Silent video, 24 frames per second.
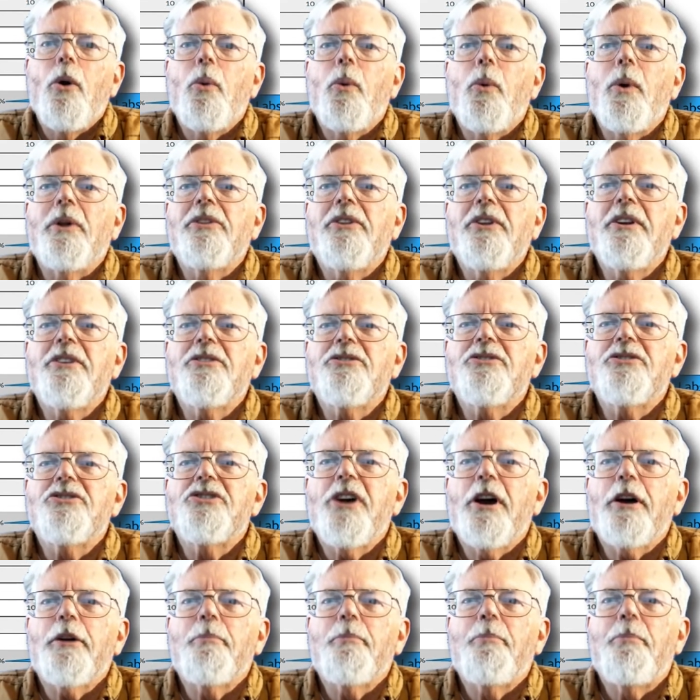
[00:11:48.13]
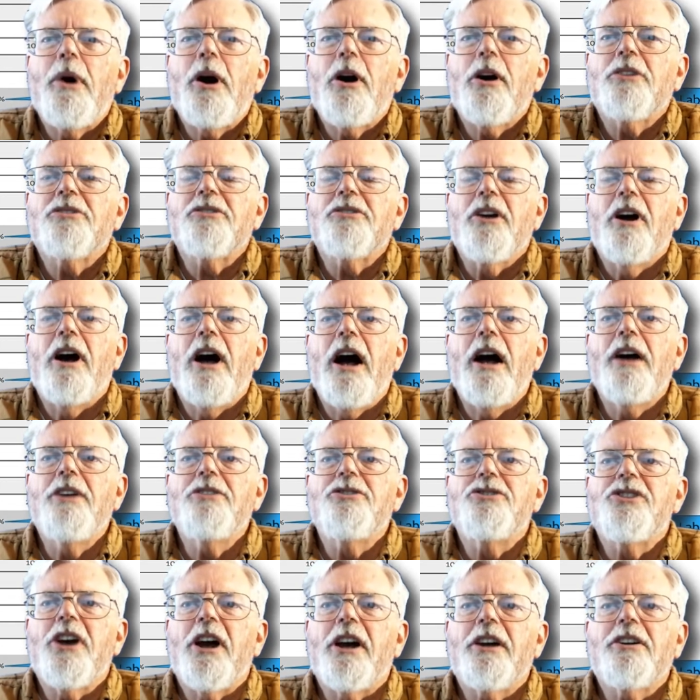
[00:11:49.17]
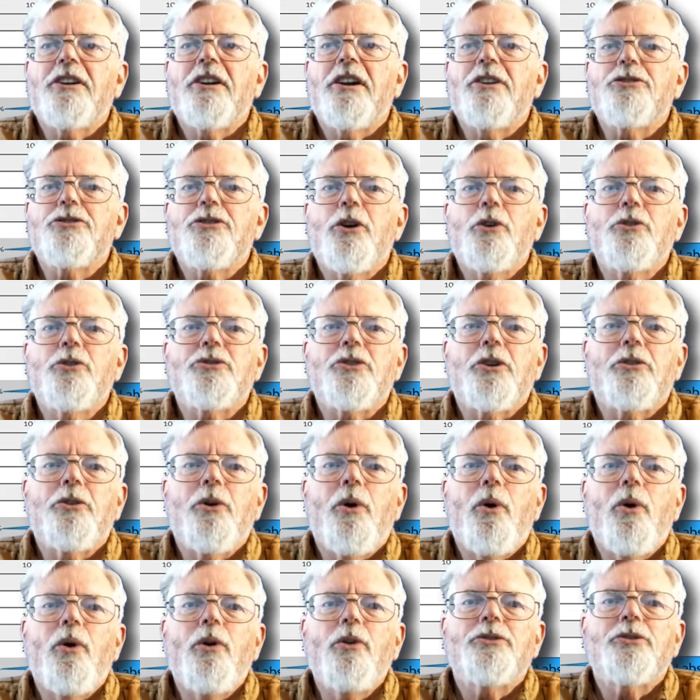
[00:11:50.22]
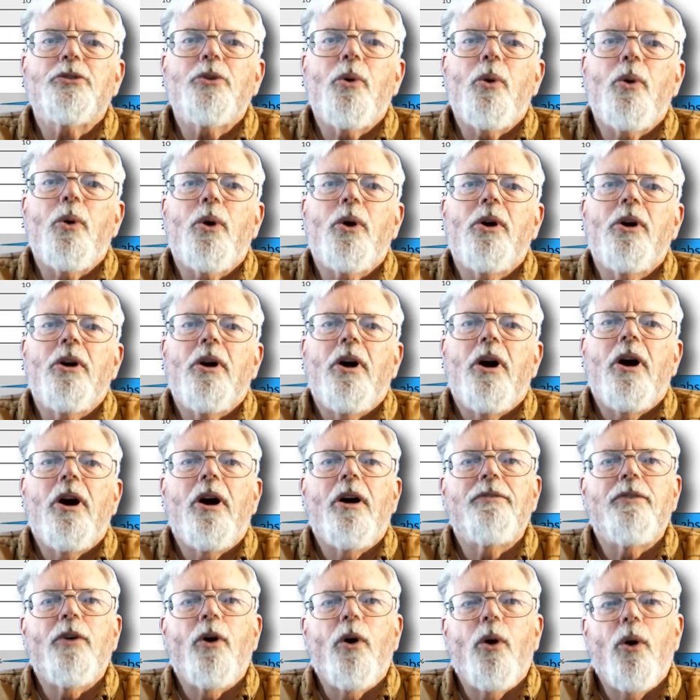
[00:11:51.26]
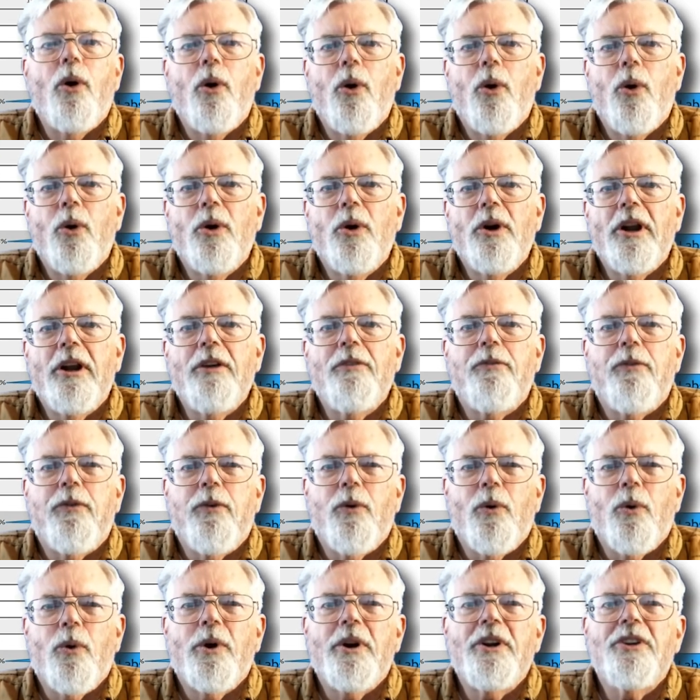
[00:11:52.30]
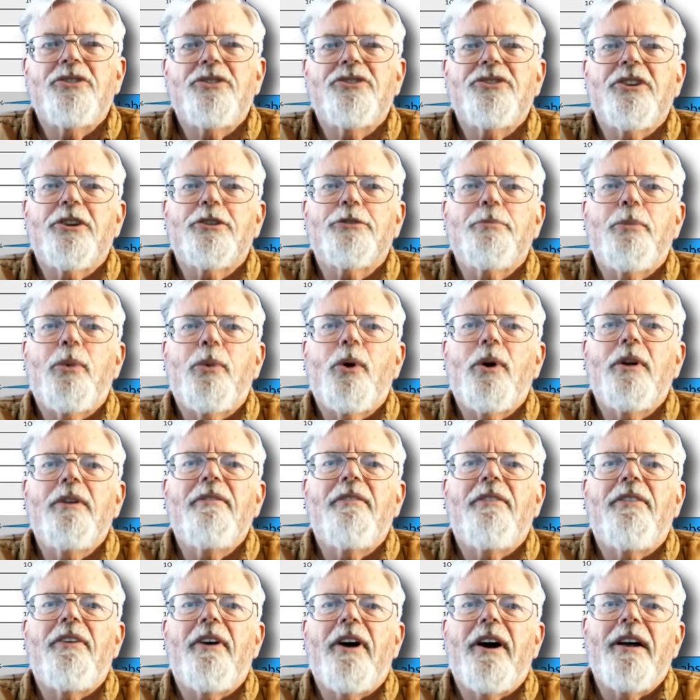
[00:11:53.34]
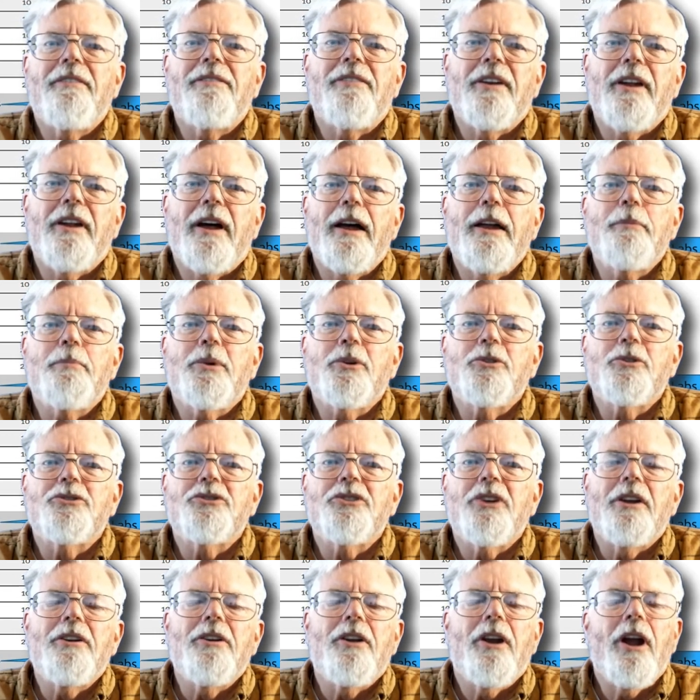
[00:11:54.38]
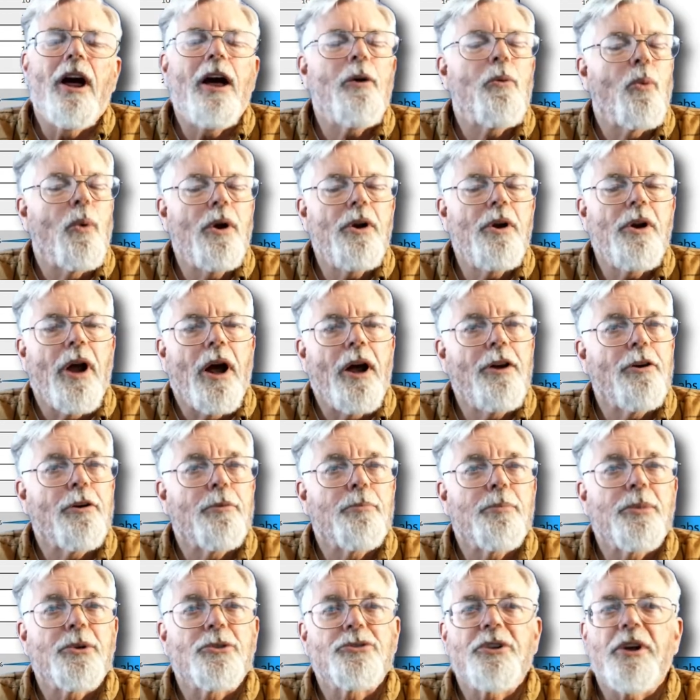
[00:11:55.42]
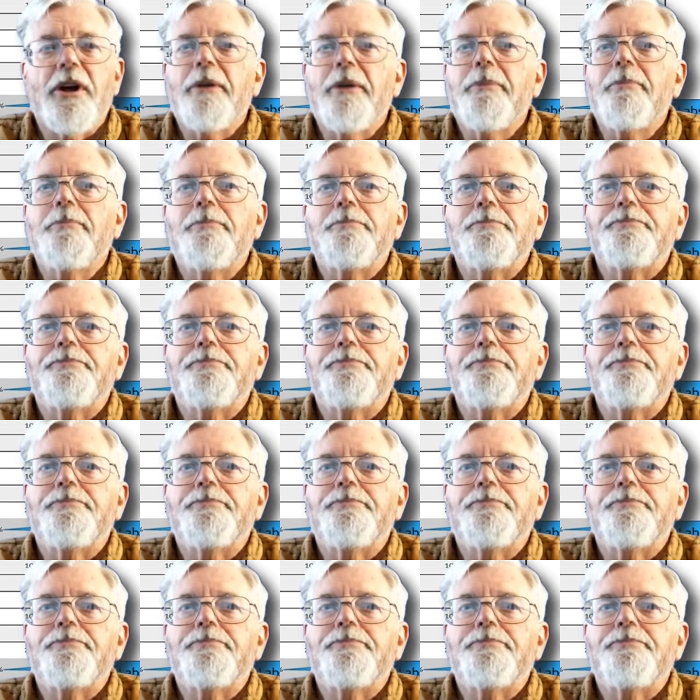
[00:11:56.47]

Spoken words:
With this checkbox unchecked, it shows a total score of only 46.59%, not 100%.